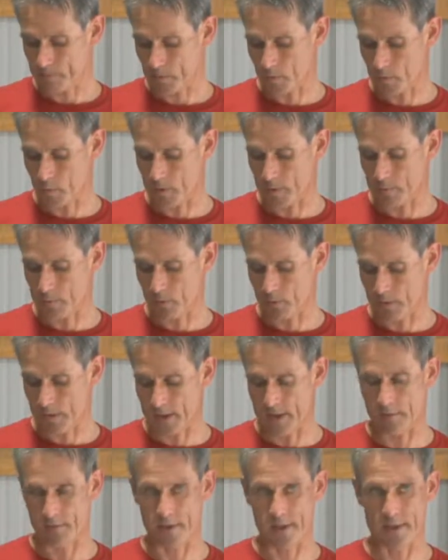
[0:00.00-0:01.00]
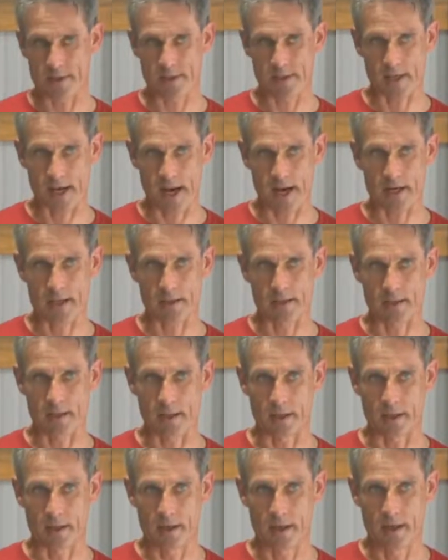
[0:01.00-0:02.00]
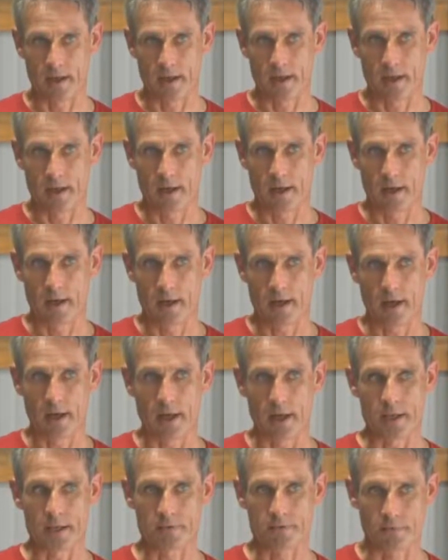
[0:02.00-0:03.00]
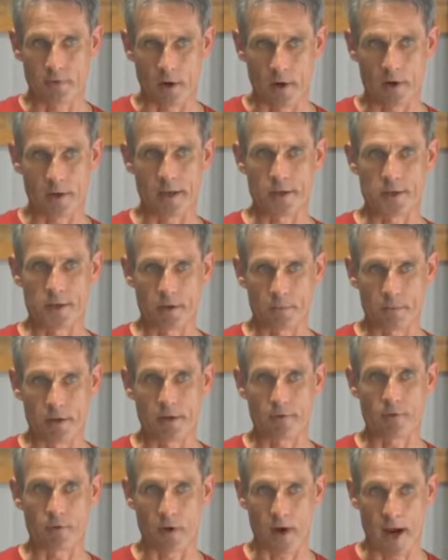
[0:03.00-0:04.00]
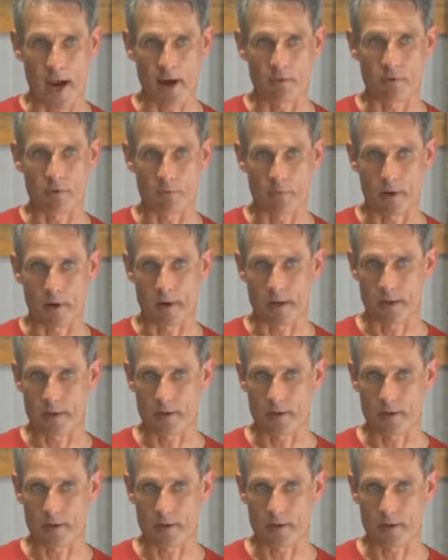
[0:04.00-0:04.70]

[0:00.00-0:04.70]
we believe that cycling is fun and should be for everybody.